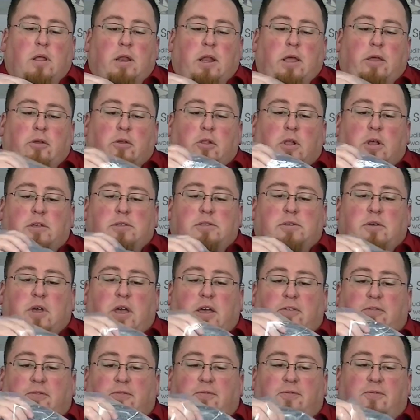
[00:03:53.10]
Now you'll also
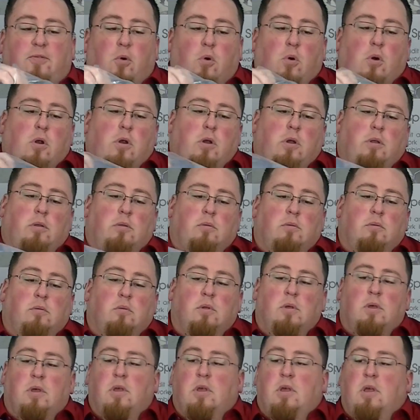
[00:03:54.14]
have four
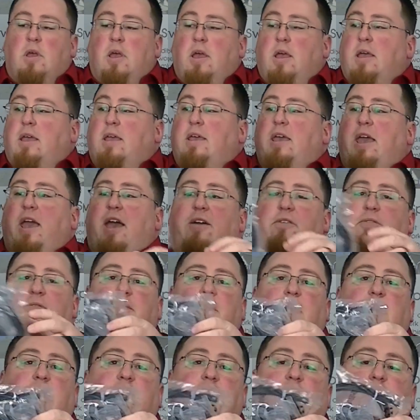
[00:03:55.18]
Cat
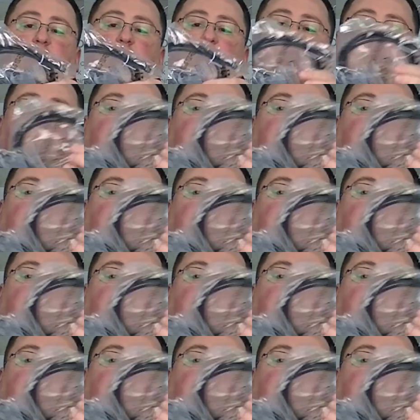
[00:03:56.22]
five E